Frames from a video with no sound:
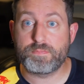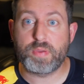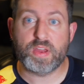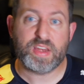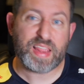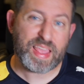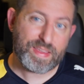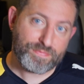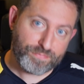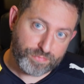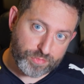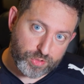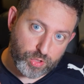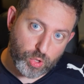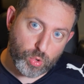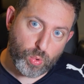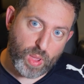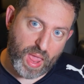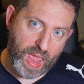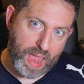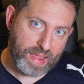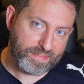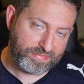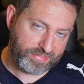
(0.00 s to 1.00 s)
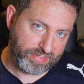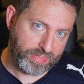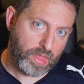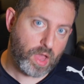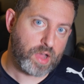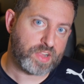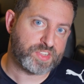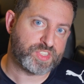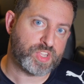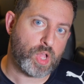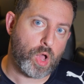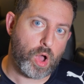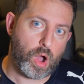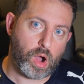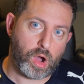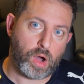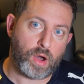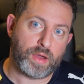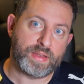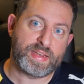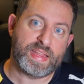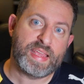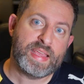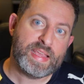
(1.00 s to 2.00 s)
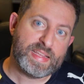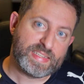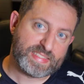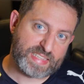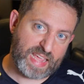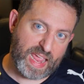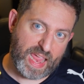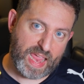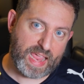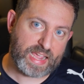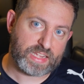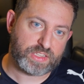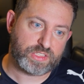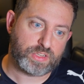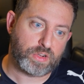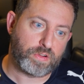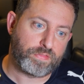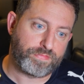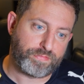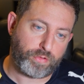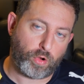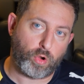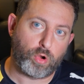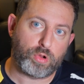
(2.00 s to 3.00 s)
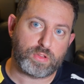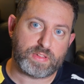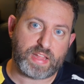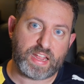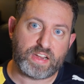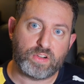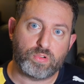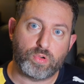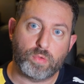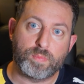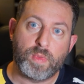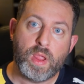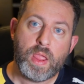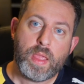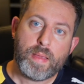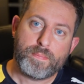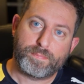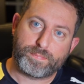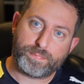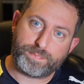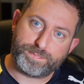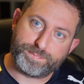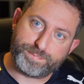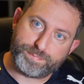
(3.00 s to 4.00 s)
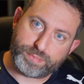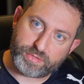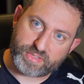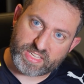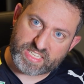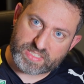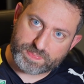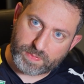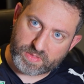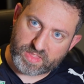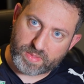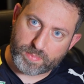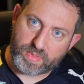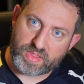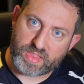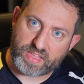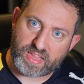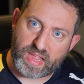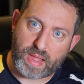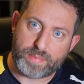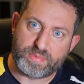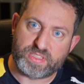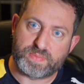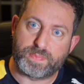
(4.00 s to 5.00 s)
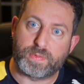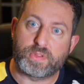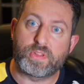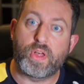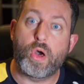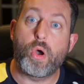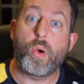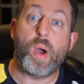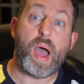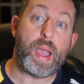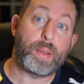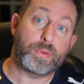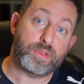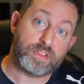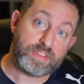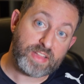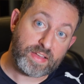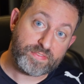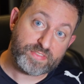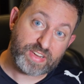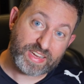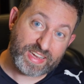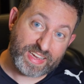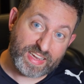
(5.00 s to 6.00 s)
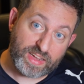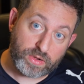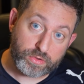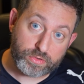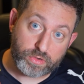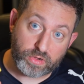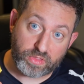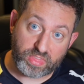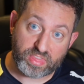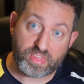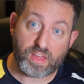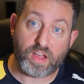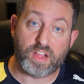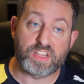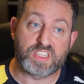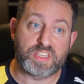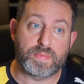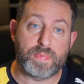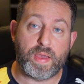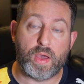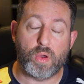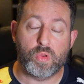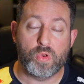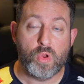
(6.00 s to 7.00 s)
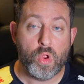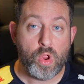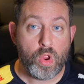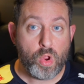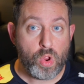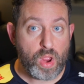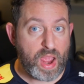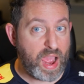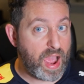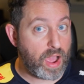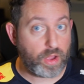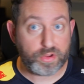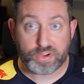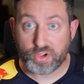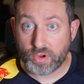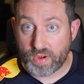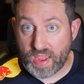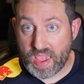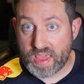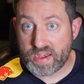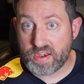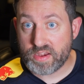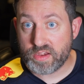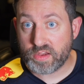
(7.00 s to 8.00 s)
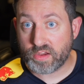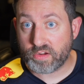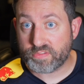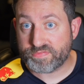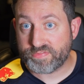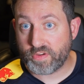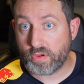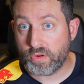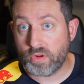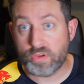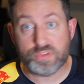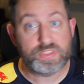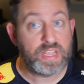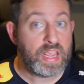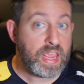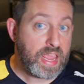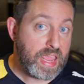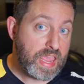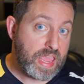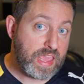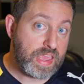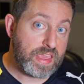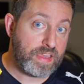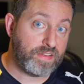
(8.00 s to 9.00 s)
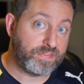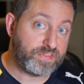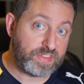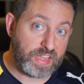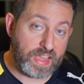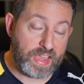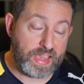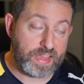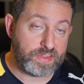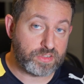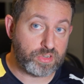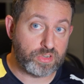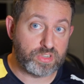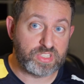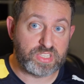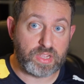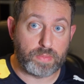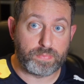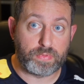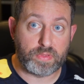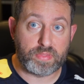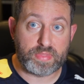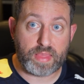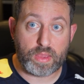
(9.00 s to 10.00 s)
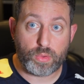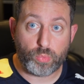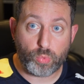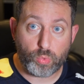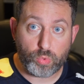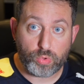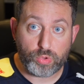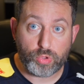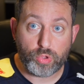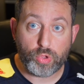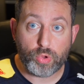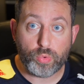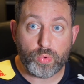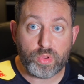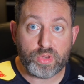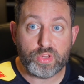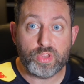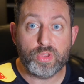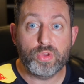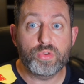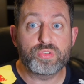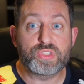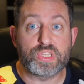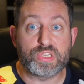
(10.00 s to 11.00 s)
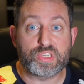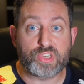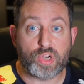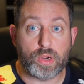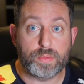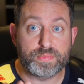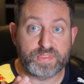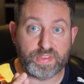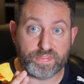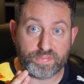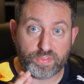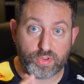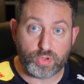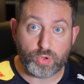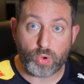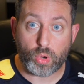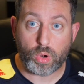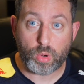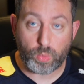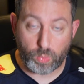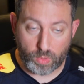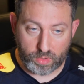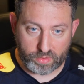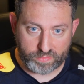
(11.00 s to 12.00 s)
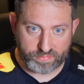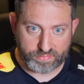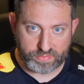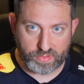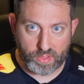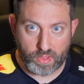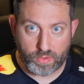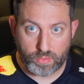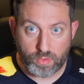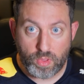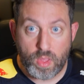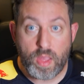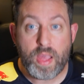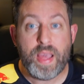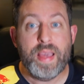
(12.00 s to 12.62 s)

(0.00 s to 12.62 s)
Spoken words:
But if you have thoughts on Dehancer for Lightroom, please put them in the comments below. I would love to hear your thoughts about how you're editing your photos, if Dehancer is something that you would use in terms of your workflow.